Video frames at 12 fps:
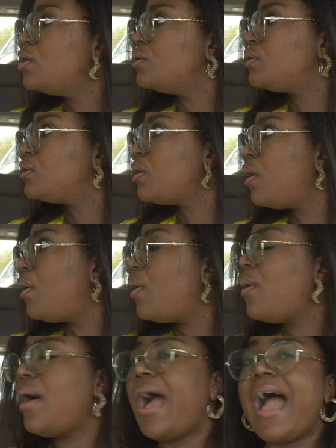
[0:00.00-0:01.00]

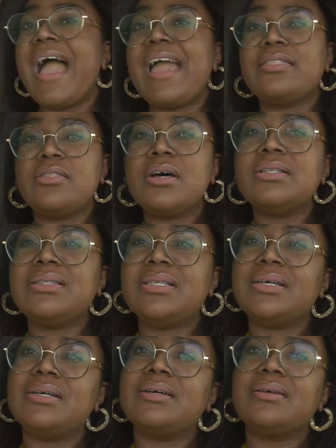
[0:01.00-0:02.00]
So I thought
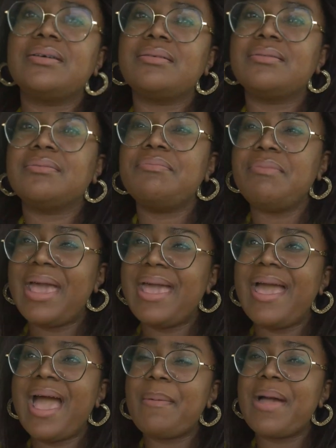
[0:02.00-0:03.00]
the
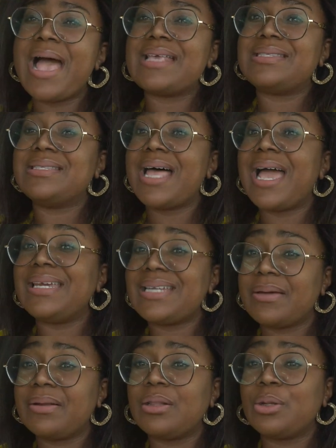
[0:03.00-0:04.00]
mayhem has died
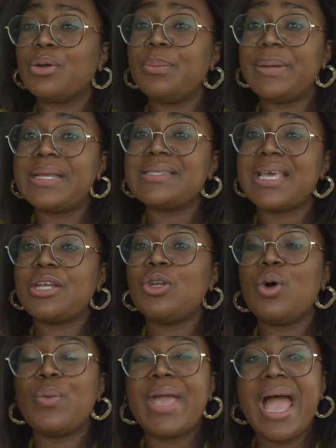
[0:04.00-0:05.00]
down a little bit. I
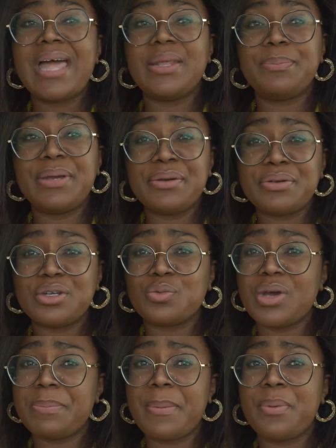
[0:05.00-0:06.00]
know we had a period
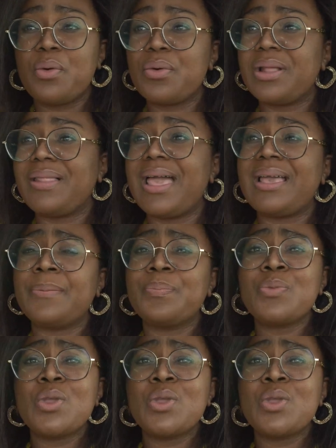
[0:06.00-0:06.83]
where people were like